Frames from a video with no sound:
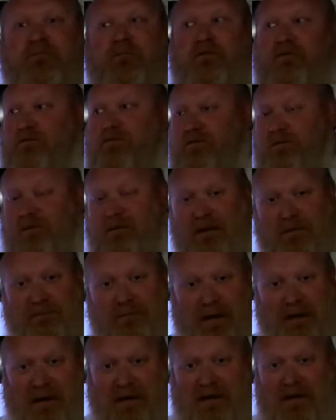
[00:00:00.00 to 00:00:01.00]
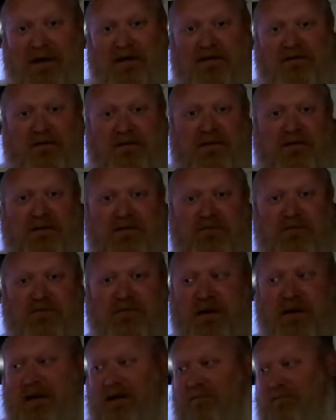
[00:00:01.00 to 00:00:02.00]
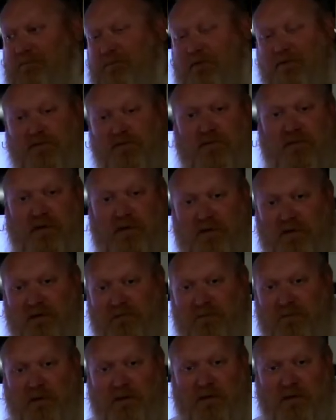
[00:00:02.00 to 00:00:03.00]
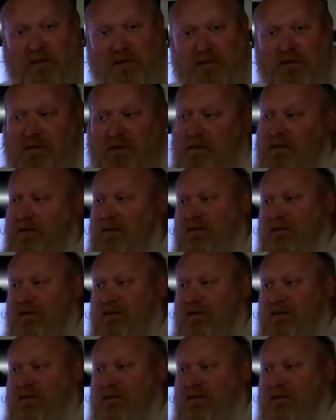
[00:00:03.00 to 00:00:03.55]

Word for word: Do you think that bad guy is going to give you time to put your car in park,